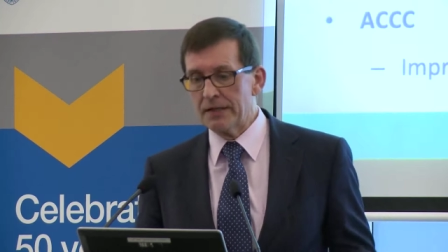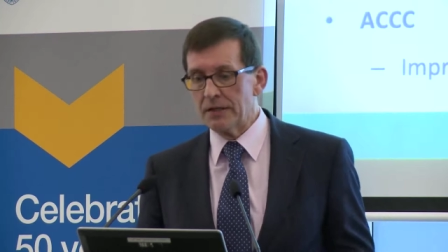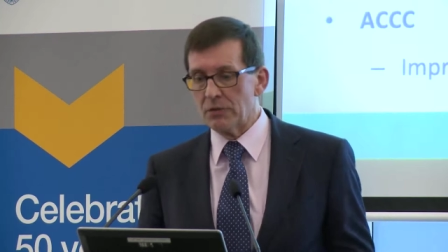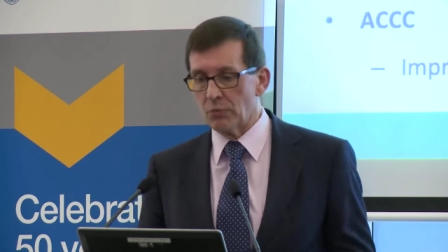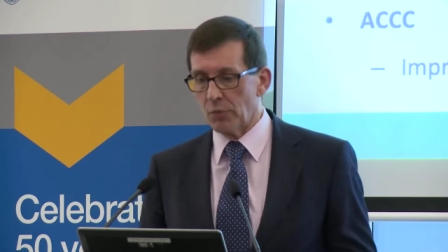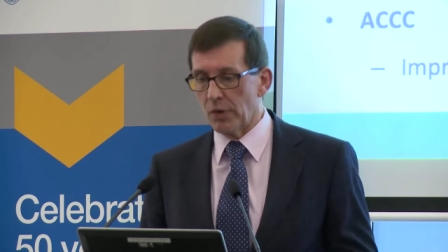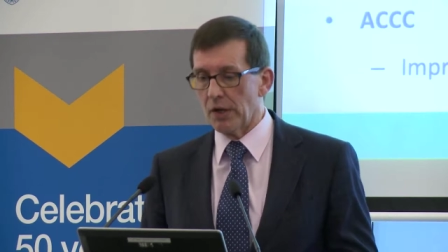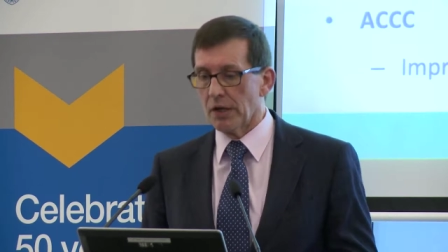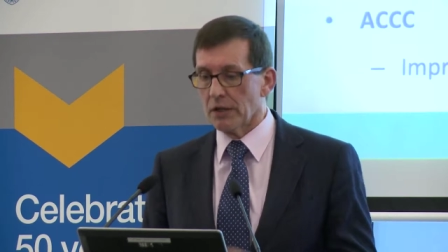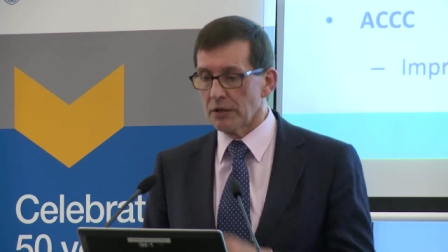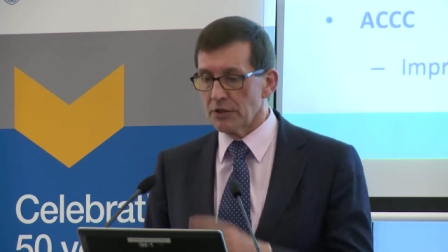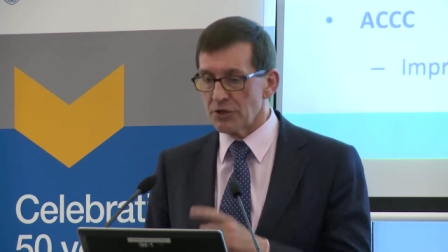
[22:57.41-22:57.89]

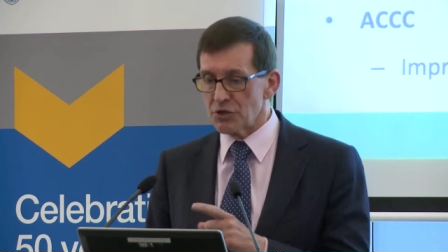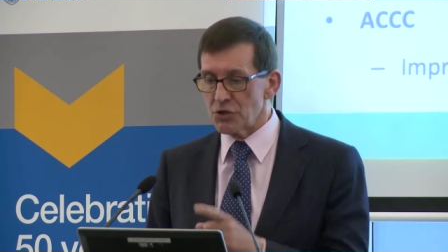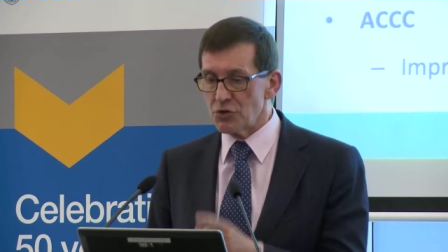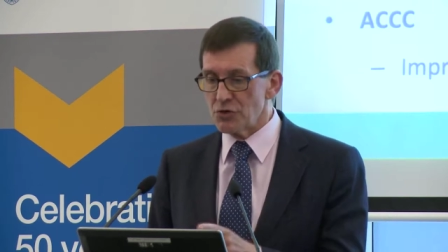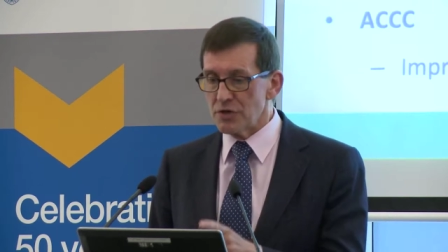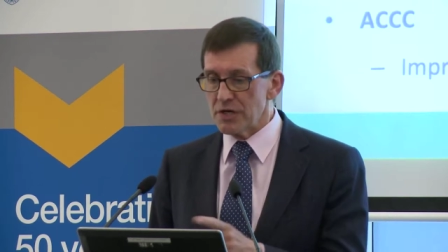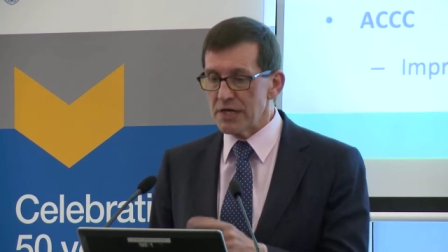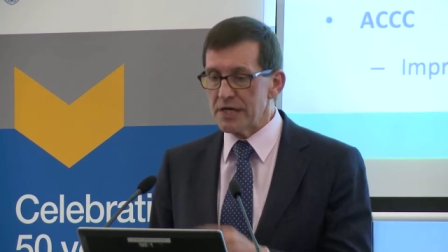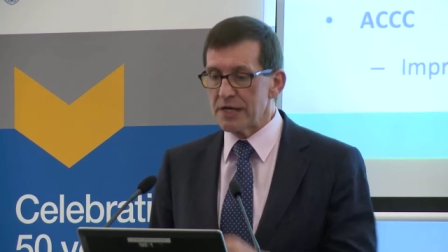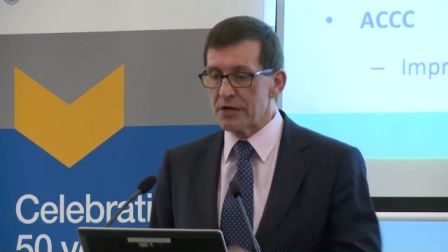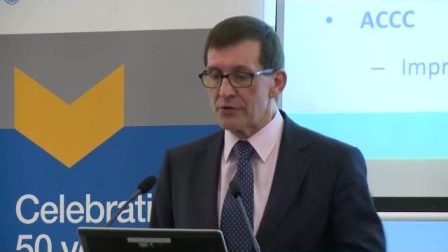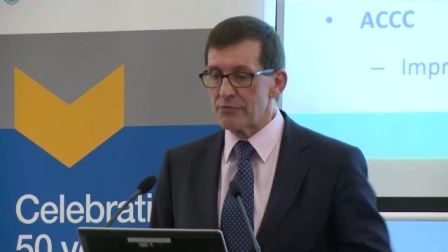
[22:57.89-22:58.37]
Well, you
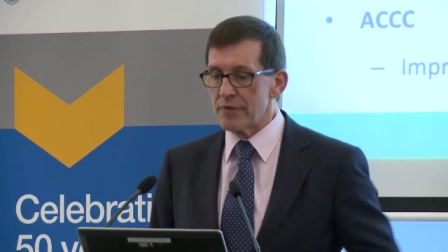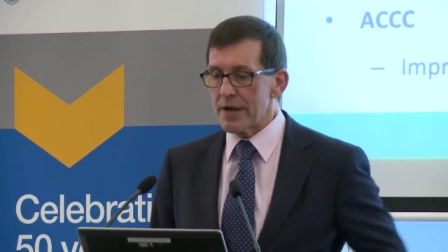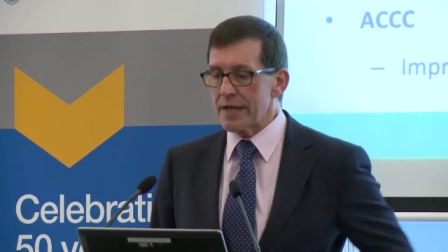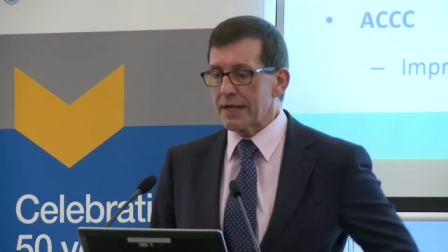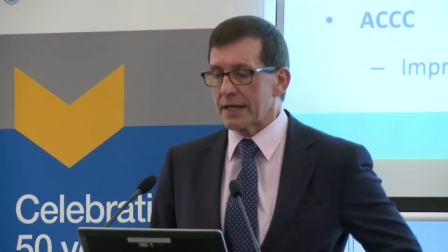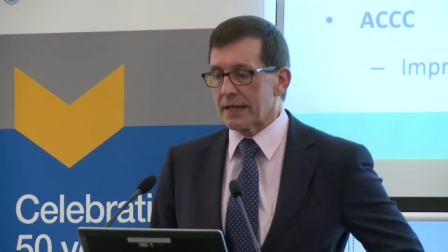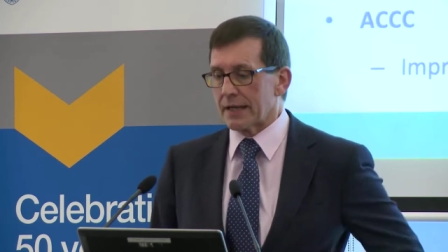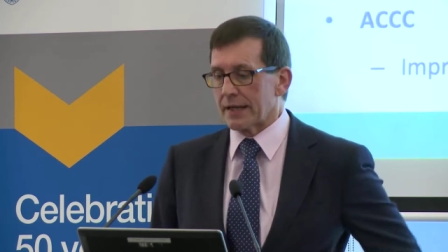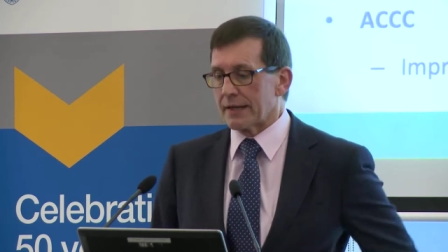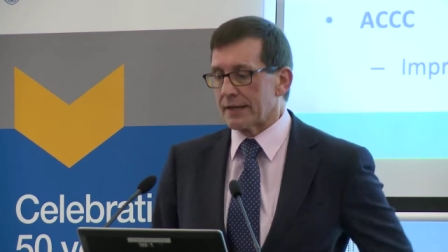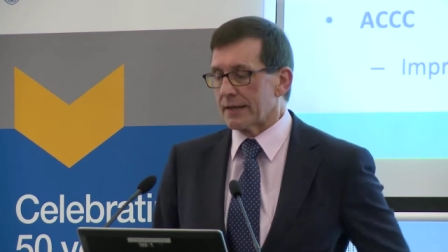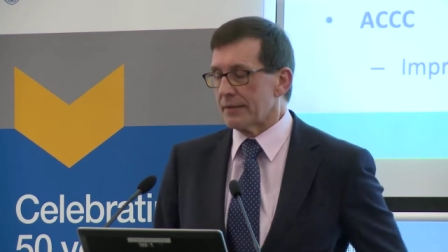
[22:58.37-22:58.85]
need a
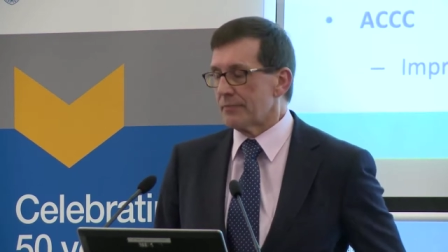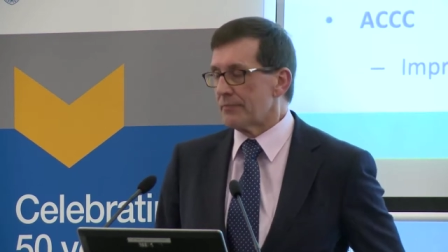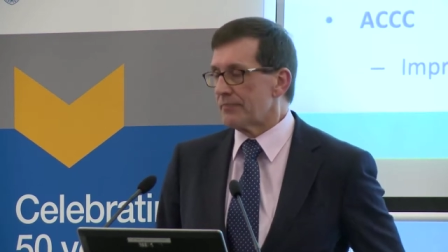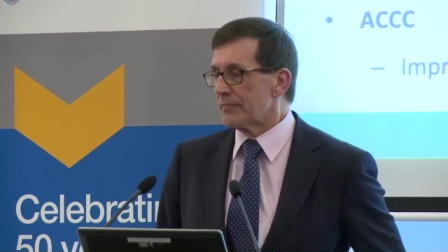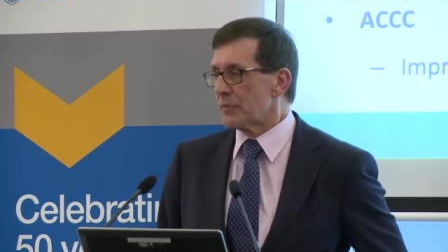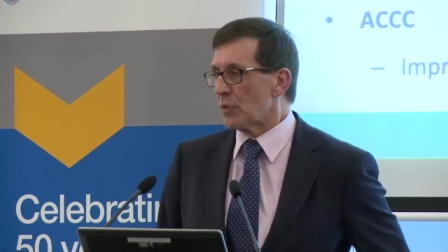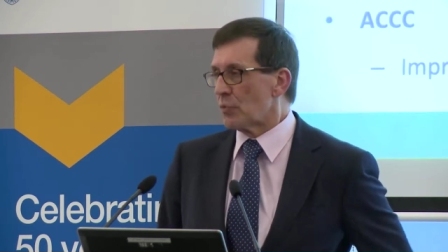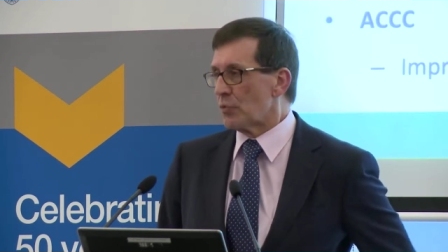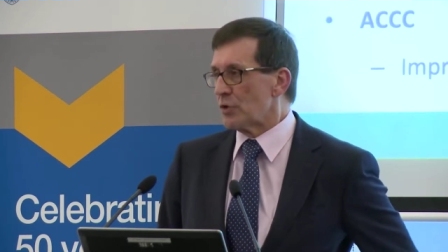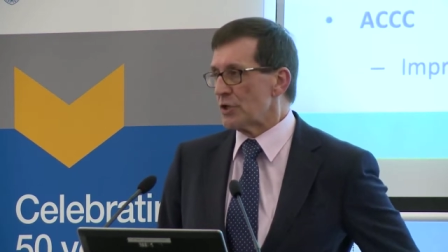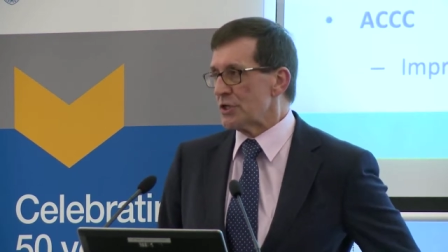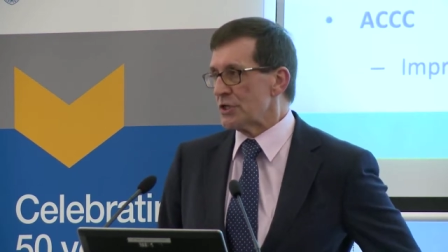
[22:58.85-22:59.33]
regulator
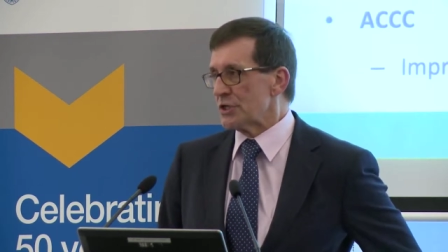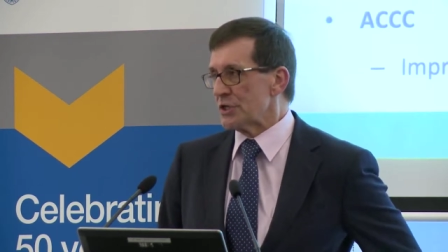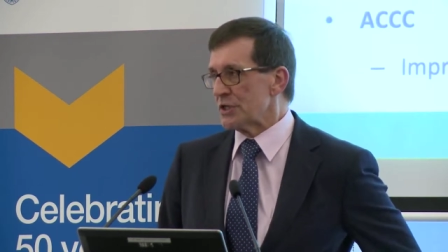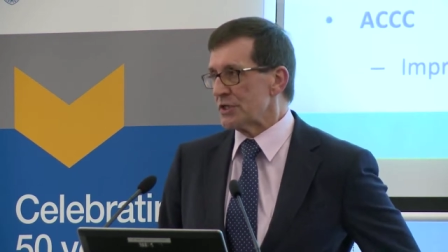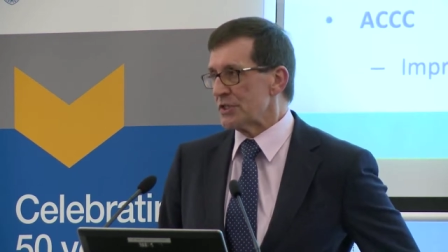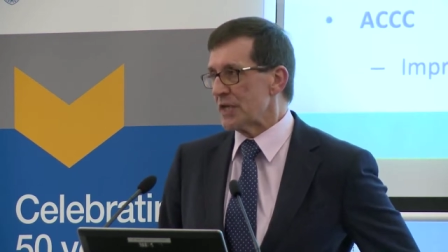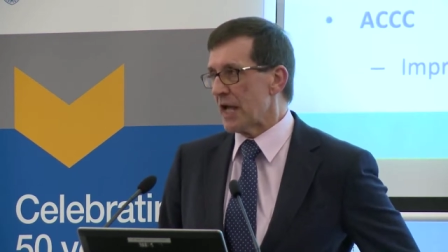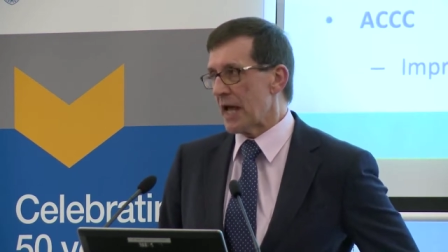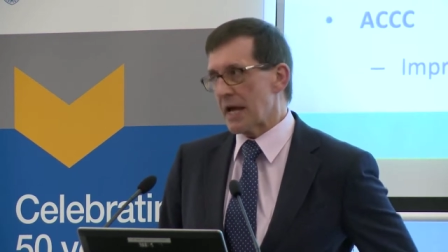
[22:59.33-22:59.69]
which is